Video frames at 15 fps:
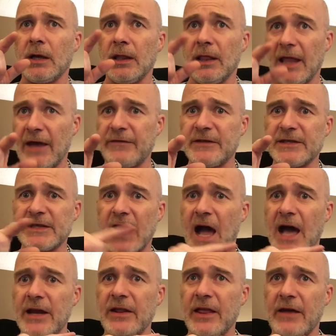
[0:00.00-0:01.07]
left
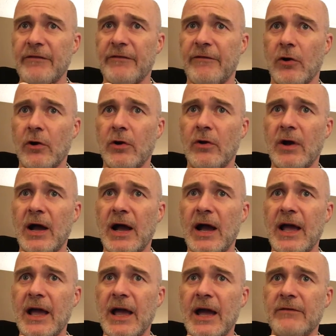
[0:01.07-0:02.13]
side of that photo
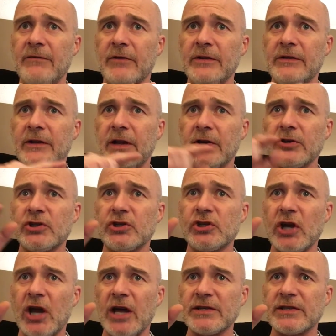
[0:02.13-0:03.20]
I have right there,
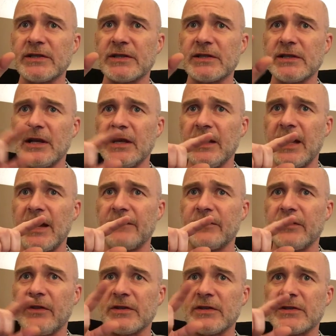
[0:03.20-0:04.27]
just to the
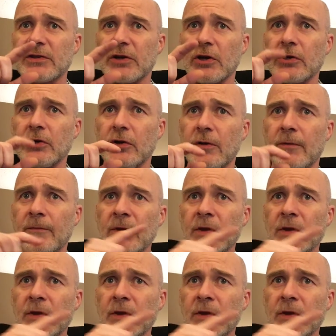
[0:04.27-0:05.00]
left of the circle,